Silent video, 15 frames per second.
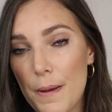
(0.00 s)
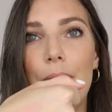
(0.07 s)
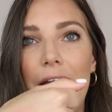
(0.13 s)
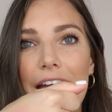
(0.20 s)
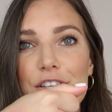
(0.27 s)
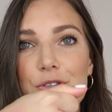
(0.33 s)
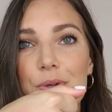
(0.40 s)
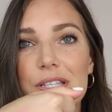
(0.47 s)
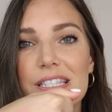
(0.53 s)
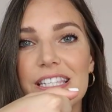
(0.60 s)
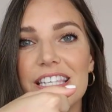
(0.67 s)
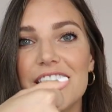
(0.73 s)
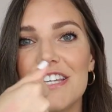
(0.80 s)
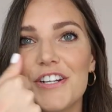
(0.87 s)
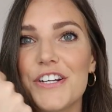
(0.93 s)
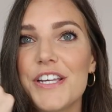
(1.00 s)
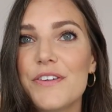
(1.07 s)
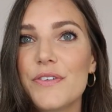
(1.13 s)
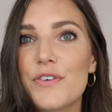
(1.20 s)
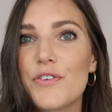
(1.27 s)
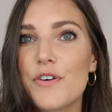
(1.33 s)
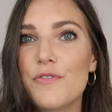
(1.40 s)
But as you can see here,
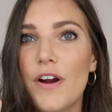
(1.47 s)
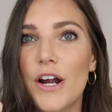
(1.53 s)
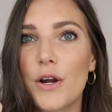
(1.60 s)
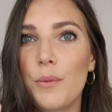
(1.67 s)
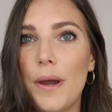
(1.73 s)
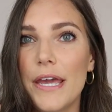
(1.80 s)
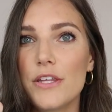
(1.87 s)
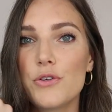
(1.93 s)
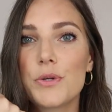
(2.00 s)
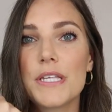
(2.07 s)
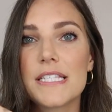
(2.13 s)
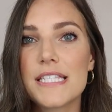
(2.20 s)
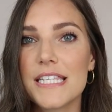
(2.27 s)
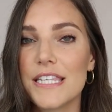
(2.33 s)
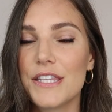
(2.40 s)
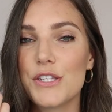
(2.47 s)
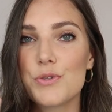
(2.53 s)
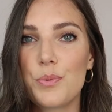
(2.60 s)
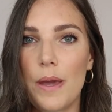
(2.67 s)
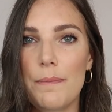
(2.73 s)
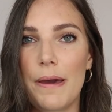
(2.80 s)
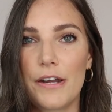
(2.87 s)
even from far away, you can see
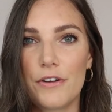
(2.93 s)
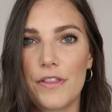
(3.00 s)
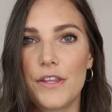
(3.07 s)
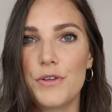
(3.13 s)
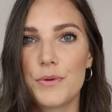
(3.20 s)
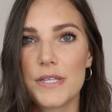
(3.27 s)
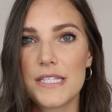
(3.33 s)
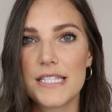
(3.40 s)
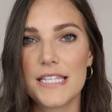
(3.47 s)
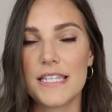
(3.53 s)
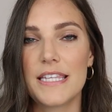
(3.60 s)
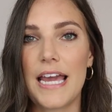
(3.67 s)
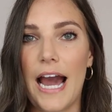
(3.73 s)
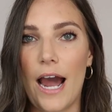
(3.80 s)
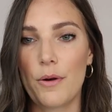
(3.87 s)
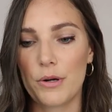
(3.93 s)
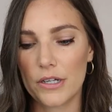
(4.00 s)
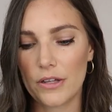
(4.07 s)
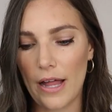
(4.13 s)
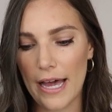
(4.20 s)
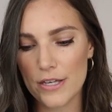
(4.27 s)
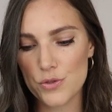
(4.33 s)
these way better than you can see the
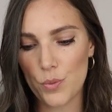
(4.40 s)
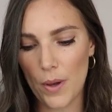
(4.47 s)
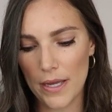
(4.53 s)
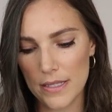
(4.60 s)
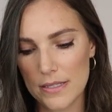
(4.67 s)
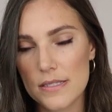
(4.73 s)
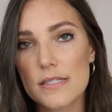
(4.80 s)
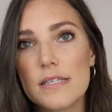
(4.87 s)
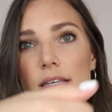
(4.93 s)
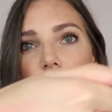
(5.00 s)
Hourglass ones.